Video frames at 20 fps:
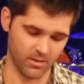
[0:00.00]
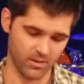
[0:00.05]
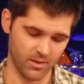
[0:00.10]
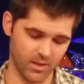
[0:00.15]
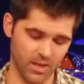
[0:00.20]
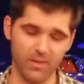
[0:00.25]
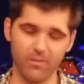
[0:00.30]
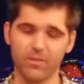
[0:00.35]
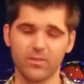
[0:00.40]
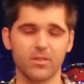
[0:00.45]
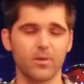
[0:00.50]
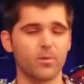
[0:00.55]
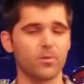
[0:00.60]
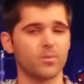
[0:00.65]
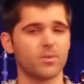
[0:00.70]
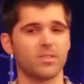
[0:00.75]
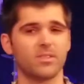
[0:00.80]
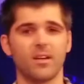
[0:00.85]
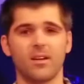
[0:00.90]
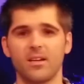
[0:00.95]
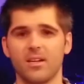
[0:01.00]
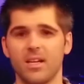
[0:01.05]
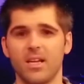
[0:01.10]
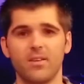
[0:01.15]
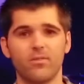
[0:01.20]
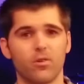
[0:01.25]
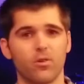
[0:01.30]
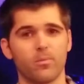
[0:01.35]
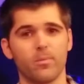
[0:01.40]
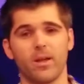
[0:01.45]
Even if something was done in
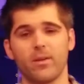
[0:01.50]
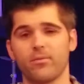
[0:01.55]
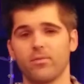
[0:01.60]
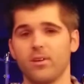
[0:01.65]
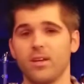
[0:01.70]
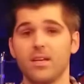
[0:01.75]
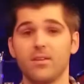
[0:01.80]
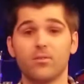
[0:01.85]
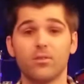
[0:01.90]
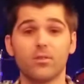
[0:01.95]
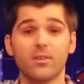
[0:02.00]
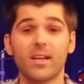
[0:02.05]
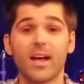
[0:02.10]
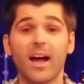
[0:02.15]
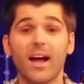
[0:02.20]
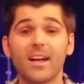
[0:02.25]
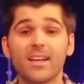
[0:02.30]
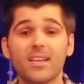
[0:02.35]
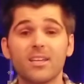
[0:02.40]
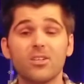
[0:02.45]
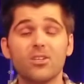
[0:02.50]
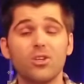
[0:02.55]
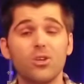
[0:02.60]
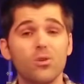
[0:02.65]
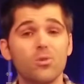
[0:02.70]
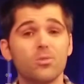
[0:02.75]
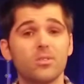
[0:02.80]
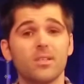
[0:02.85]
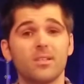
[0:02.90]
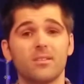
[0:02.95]
evil or meant for evil, God can
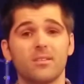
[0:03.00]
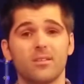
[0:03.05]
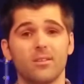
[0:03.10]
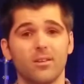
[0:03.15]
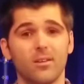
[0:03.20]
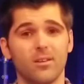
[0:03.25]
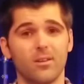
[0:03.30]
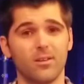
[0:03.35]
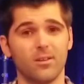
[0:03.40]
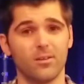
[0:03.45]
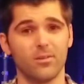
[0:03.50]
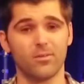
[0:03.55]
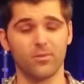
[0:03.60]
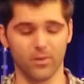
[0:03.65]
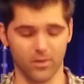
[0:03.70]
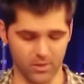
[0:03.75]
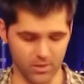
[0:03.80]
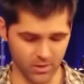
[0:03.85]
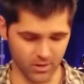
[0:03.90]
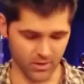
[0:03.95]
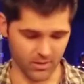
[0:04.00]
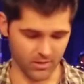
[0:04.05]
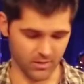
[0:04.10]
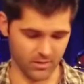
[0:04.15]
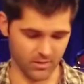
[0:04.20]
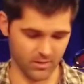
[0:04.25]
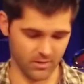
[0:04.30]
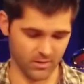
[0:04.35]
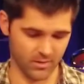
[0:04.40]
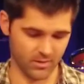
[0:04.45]
use it for good.
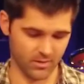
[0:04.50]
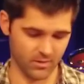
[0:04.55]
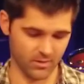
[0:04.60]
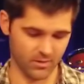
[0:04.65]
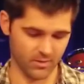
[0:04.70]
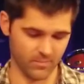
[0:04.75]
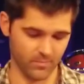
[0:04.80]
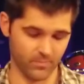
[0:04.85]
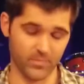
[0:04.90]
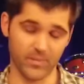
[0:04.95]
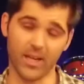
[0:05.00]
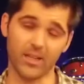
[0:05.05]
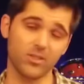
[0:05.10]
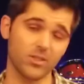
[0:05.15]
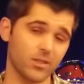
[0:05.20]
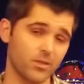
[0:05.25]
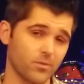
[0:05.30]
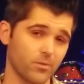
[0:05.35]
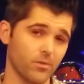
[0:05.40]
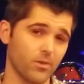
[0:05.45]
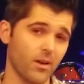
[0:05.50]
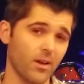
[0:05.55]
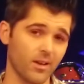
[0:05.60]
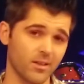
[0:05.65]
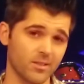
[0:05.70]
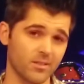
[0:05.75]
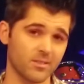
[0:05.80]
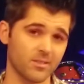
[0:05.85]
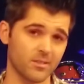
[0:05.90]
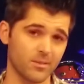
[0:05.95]
Not just for
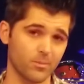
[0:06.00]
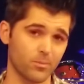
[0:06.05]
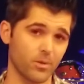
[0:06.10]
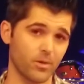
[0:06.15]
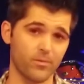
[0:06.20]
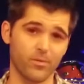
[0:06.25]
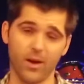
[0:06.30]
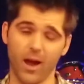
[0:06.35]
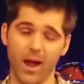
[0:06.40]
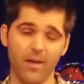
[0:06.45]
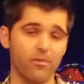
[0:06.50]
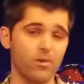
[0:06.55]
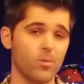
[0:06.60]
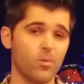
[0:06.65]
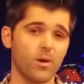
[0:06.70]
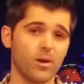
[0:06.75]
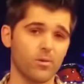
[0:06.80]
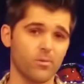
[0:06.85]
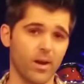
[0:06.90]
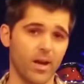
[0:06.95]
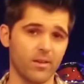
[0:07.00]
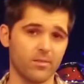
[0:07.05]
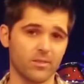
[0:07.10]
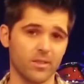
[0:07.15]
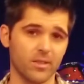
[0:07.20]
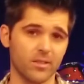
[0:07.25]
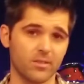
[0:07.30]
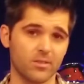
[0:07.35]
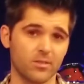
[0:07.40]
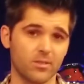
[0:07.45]
us, but for everyone around
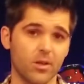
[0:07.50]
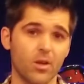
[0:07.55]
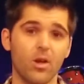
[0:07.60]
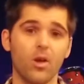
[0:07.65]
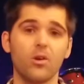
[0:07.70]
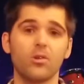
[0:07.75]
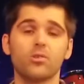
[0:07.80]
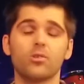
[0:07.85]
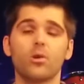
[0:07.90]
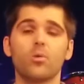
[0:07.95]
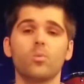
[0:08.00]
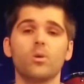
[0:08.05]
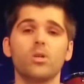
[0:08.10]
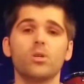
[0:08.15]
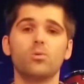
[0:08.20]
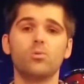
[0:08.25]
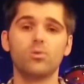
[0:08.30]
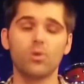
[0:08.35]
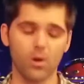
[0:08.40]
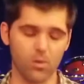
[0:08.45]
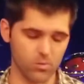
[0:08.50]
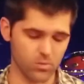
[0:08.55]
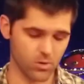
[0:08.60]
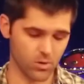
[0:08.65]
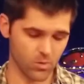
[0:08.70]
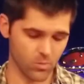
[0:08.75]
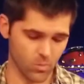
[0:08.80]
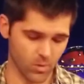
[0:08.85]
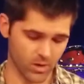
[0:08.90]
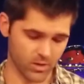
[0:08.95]
us. So when you don't know
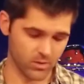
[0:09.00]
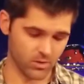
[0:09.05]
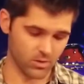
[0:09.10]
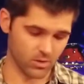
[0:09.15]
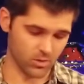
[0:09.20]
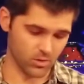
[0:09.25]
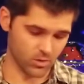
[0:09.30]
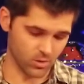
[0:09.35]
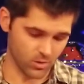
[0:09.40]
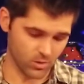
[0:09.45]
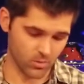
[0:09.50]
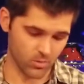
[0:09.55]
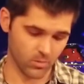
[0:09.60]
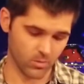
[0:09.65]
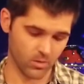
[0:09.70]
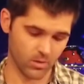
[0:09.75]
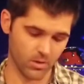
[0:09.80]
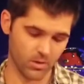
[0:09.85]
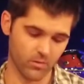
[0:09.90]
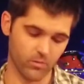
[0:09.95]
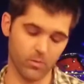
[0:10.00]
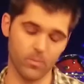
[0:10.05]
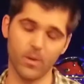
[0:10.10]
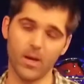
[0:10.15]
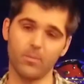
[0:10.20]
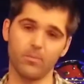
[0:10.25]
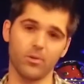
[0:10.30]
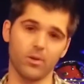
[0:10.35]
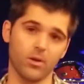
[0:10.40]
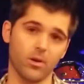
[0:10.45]
what to do,
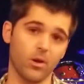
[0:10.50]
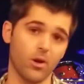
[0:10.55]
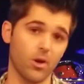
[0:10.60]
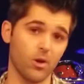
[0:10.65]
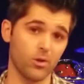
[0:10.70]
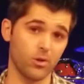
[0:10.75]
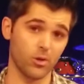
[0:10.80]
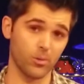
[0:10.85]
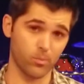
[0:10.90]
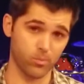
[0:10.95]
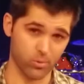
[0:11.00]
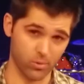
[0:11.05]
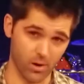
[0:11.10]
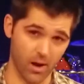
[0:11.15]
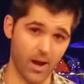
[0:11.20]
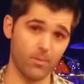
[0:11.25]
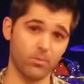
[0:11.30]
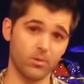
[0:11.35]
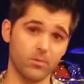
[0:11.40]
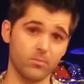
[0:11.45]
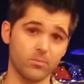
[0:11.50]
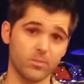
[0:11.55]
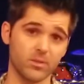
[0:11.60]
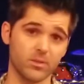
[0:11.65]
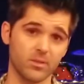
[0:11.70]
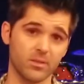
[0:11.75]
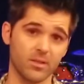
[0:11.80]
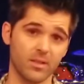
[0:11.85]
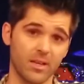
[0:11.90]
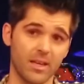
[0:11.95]
remember, your problems